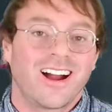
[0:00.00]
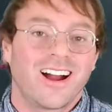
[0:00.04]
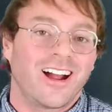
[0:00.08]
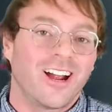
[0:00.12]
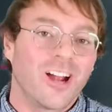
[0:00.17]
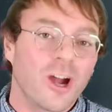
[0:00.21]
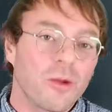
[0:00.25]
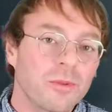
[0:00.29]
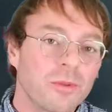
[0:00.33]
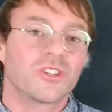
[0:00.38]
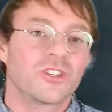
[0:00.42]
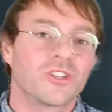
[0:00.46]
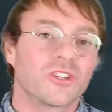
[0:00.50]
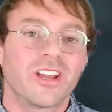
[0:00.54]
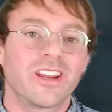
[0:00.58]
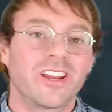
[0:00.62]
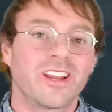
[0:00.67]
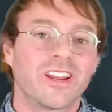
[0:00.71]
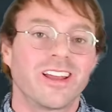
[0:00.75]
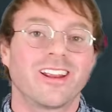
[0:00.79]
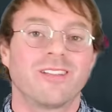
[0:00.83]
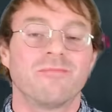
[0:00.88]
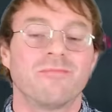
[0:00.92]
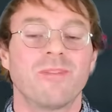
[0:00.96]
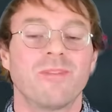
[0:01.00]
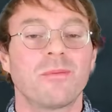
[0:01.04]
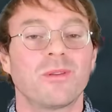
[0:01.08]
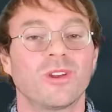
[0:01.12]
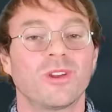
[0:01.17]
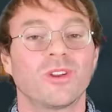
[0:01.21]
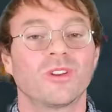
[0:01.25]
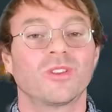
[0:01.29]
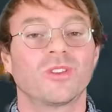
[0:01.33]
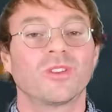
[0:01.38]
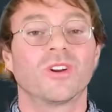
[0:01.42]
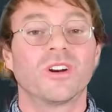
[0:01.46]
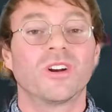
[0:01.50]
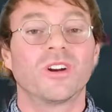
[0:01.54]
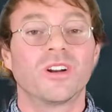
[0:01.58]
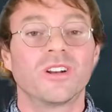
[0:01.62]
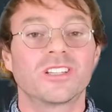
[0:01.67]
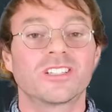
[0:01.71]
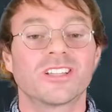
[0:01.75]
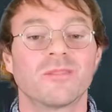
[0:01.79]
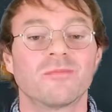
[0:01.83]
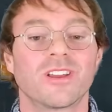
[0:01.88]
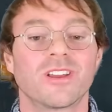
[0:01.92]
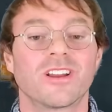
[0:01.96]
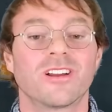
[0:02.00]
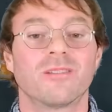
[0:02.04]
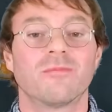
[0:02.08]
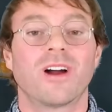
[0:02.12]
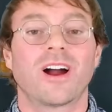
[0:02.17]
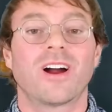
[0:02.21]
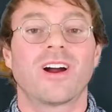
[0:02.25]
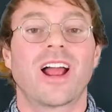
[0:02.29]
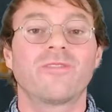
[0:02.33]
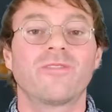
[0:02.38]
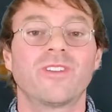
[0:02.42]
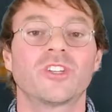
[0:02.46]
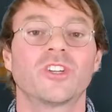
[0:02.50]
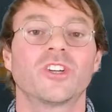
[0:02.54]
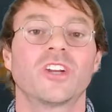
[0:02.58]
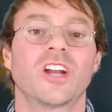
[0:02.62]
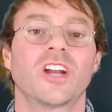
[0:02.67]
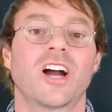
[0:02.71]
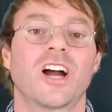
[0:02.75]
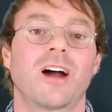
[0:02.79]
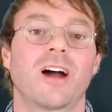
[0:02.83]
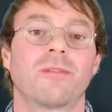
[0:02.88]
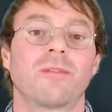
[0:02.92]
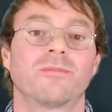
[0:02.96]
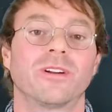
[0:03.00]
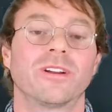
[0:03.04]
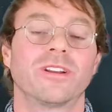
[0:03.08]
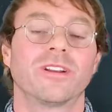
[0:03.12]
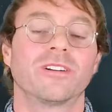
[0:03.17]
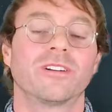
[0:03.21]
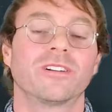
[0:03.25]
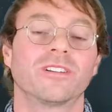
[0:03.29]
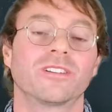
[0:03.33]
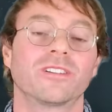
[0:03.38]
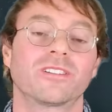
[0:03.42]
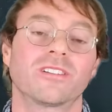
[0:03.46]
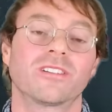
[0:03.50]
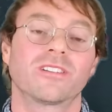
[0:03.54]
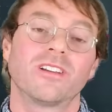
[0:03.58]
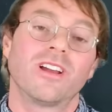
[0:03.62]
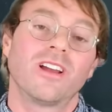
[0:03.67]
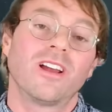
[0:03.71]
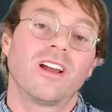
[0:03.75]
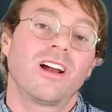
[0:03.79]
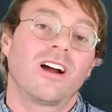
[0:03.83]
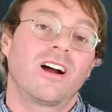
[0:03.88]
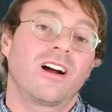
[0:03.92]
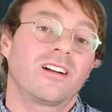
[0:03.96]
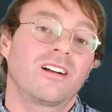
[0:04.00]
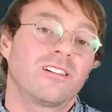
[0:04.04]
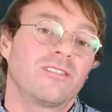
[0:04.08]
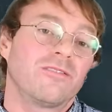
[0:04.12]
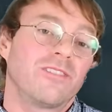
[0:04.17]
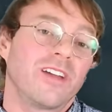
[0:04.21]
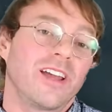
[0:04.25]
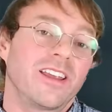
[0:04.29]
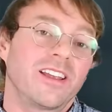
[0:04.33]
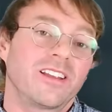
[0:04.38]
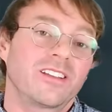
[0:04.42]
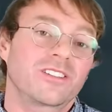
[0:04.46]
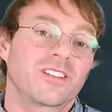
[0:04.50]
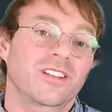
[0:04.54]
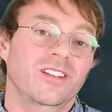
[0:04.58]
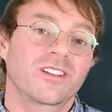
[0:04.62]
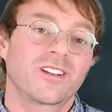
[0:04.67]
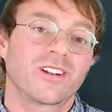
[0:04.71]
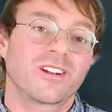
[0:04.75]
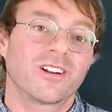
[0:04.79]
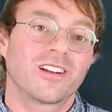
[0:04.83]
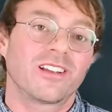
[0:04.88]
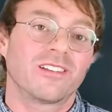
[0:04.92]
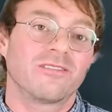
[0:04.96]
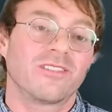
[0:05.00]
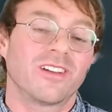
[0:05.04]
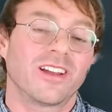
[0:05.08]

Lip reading: I hope you enjoyed it and maybe you learned something about how phishing operators are evading security